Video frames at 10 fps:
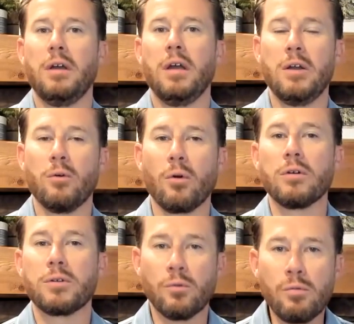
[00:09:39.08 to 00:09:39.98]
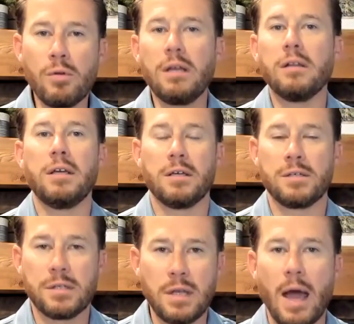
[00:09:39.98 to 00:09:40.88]
in order to really
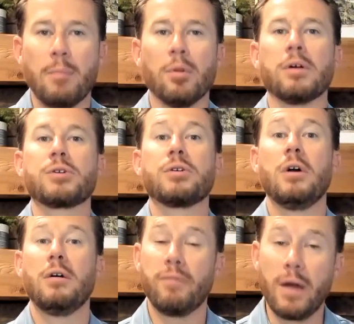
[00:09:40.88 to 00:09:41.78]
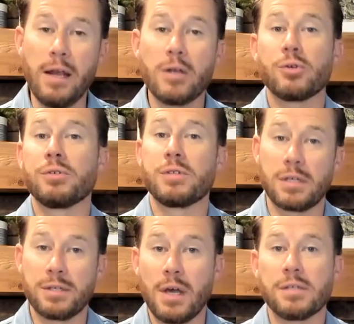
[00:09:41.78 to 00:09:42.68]
establish financial
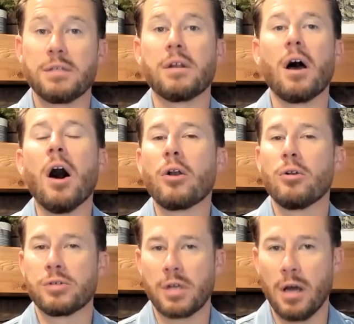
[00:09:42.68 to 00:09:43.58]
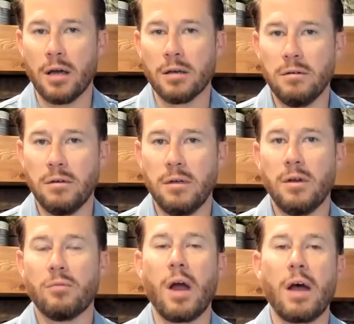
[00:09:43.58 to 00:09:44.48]
success that honors God,
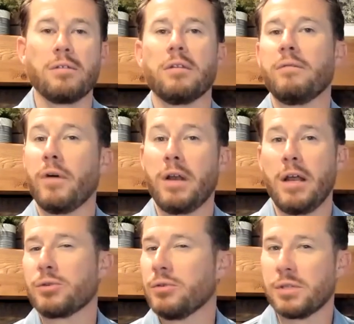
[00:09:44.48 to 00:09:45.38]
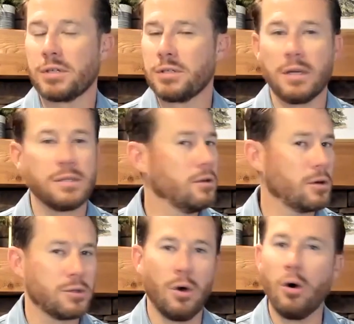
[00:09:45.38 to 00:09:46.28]
rather than financial success that
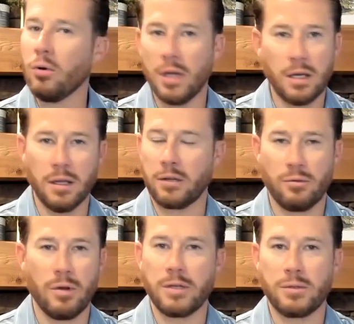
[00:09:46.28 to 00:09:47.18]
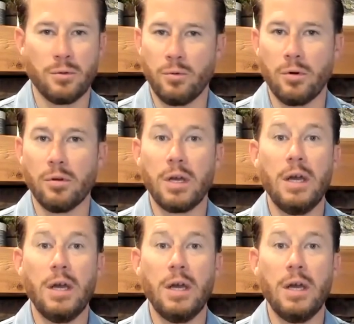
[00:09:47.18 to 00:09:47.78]
looks a whole lot like the rest of the world?